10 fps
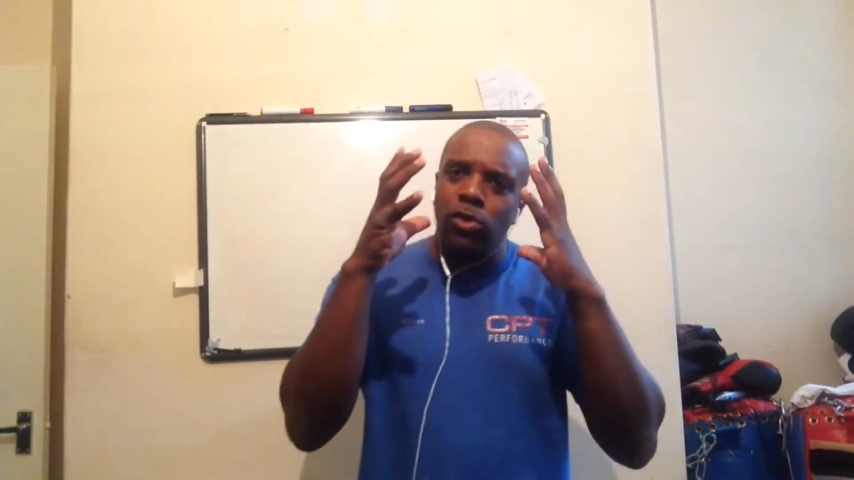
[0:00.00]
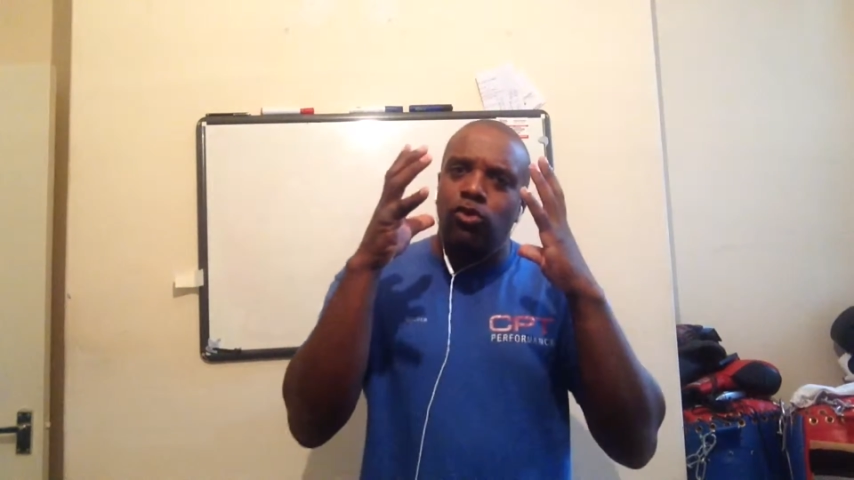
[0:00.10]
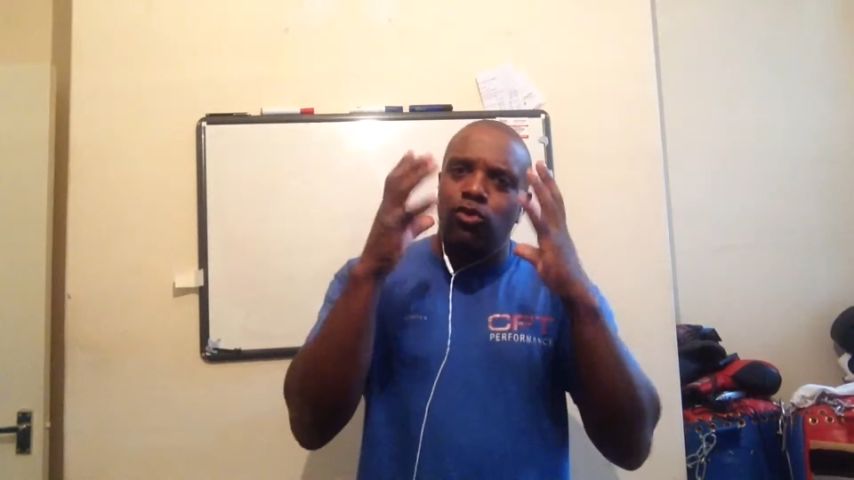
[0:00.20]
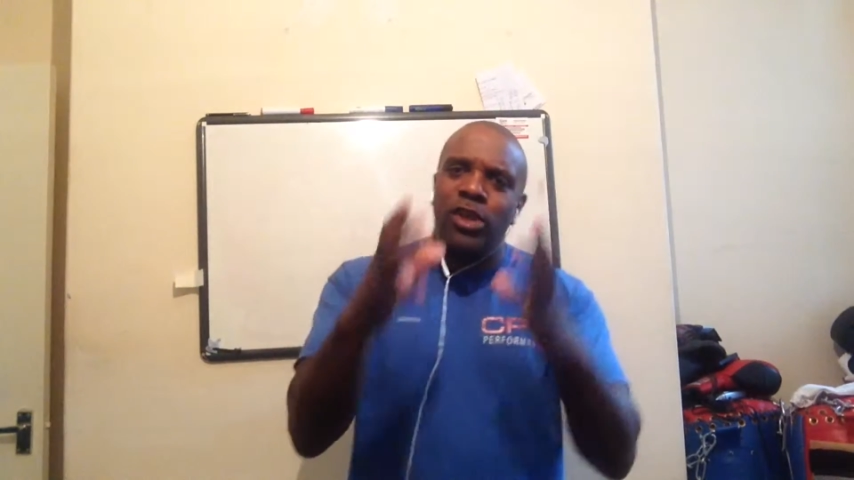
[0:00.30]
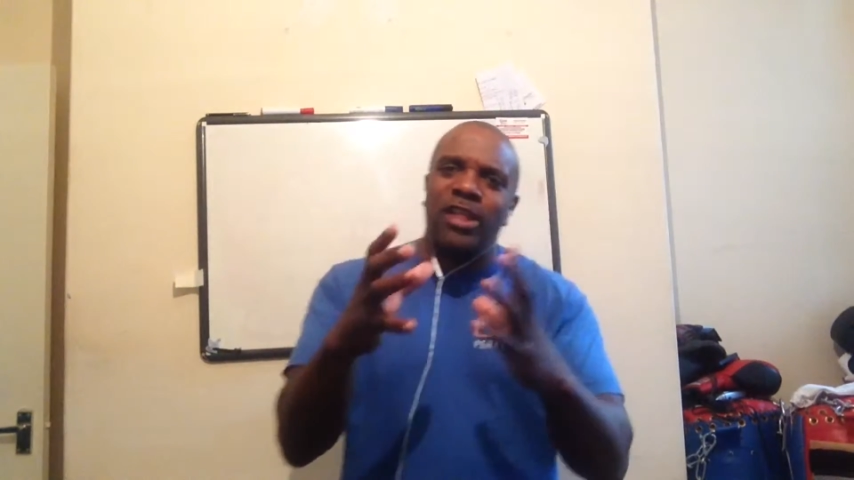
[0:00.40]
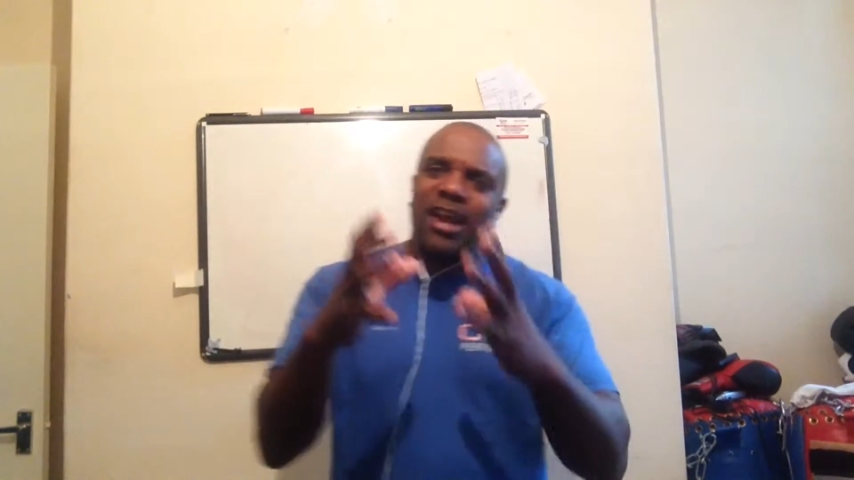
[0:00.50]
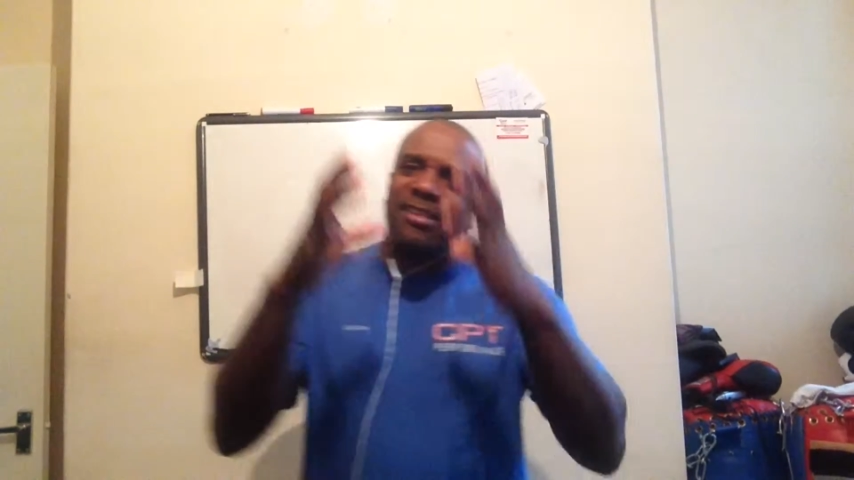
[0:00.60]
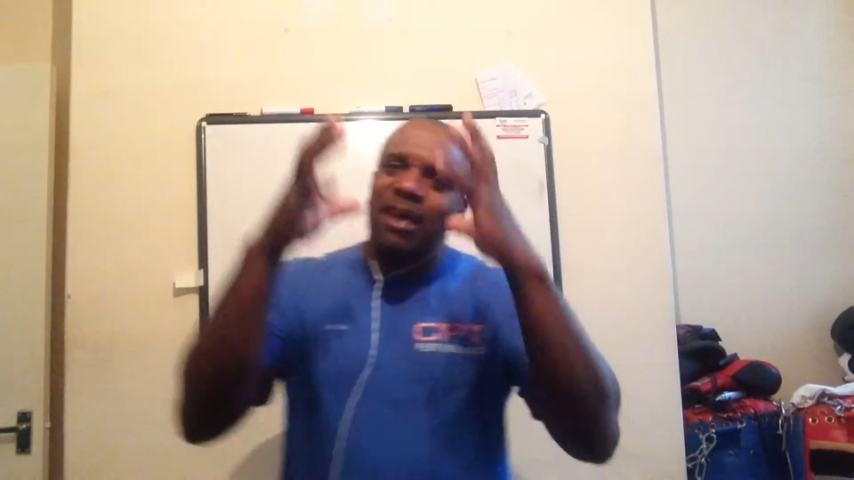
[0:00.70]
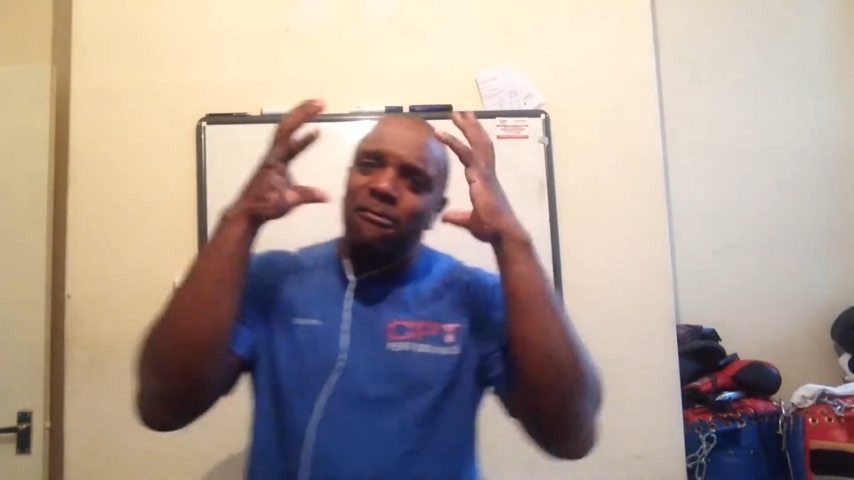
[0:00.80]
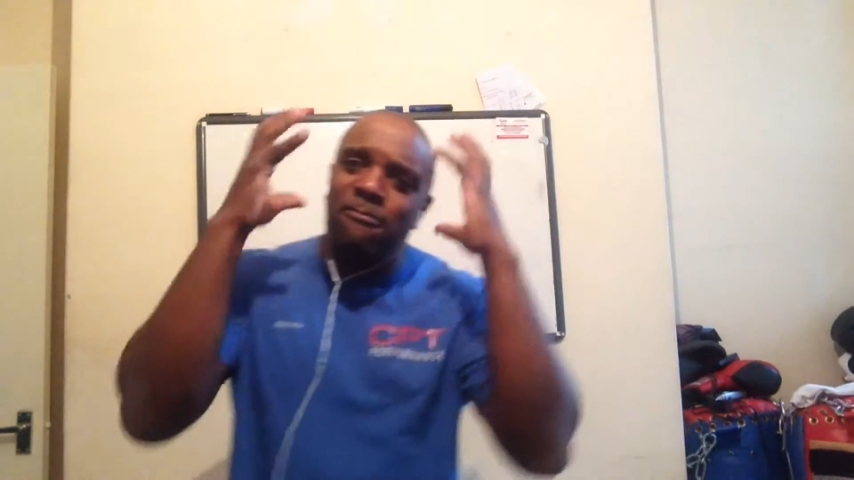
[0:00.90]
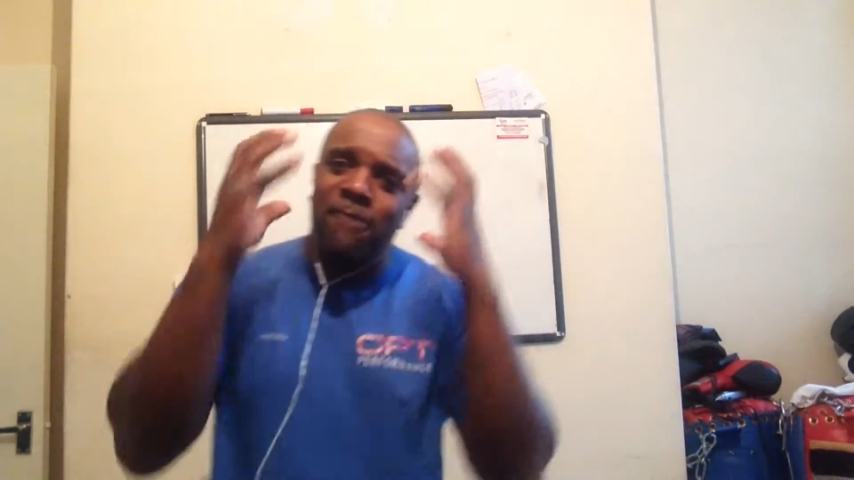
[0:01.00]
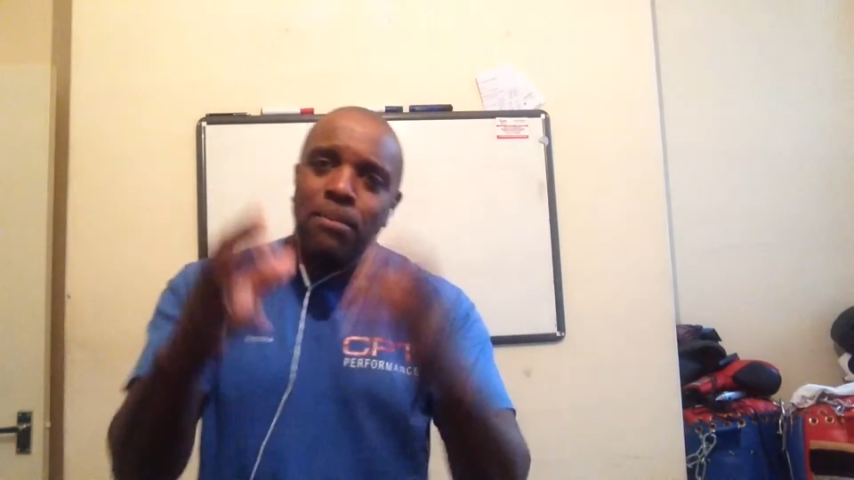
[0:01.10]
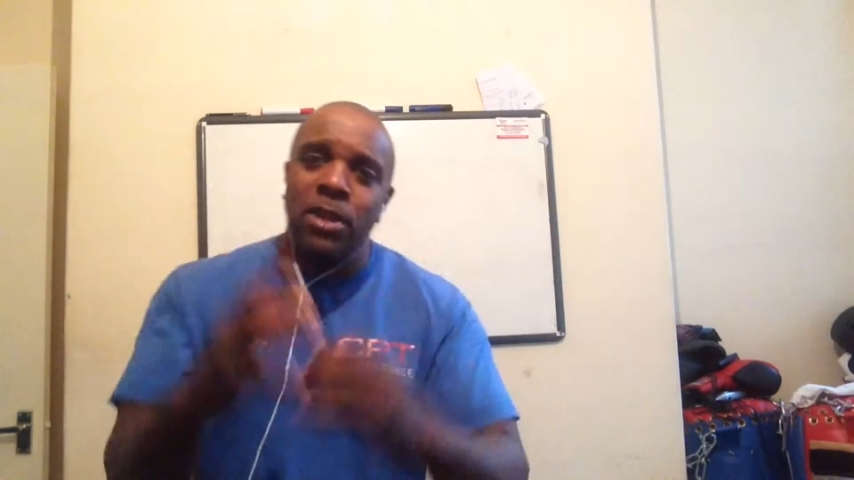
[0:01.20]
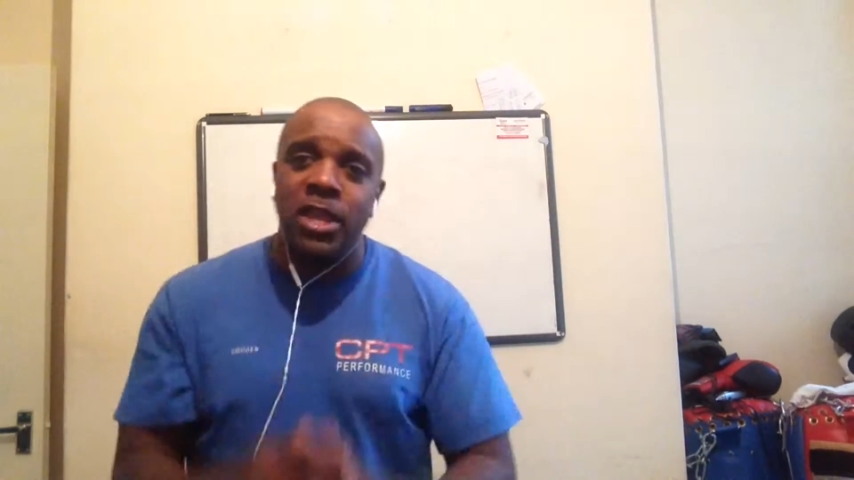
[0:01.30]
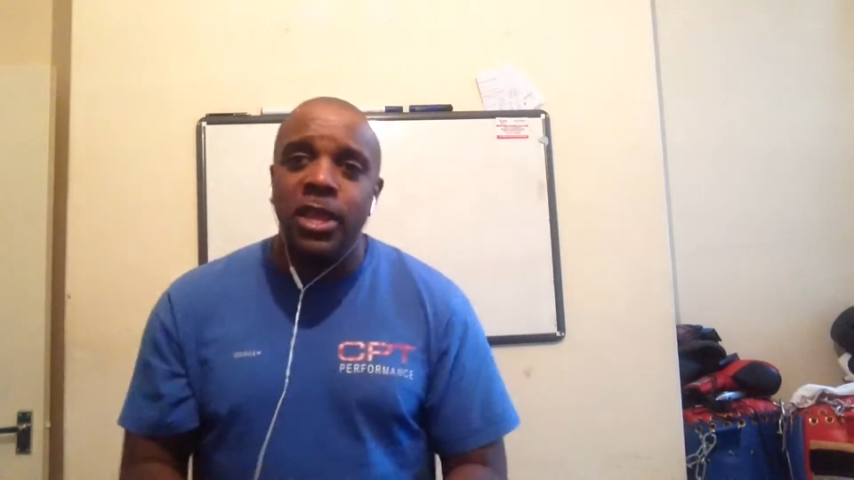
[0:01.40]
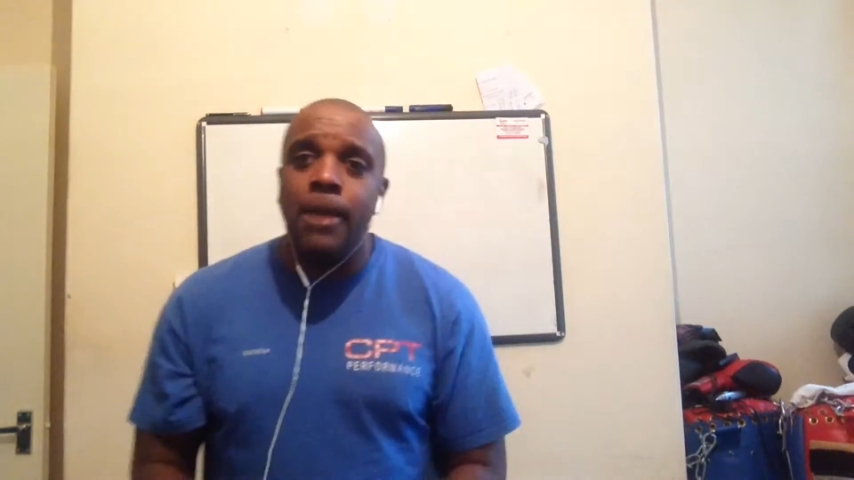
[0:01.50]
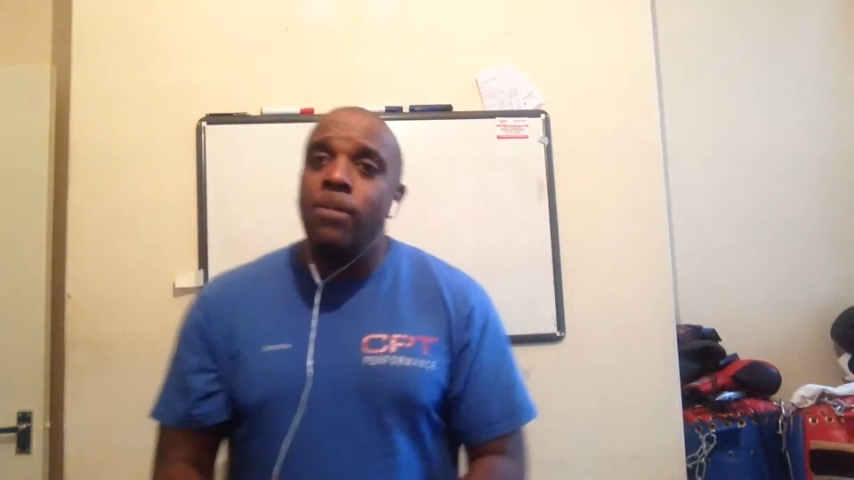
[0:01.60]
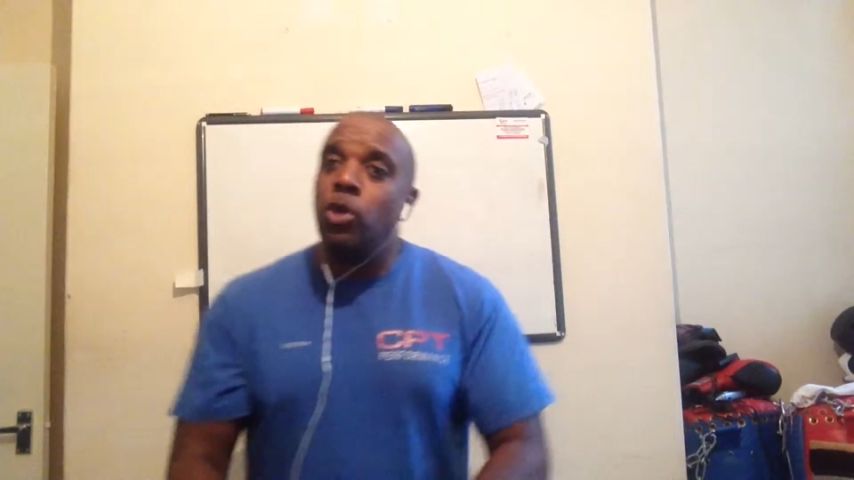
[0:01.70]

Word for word: you treat as family,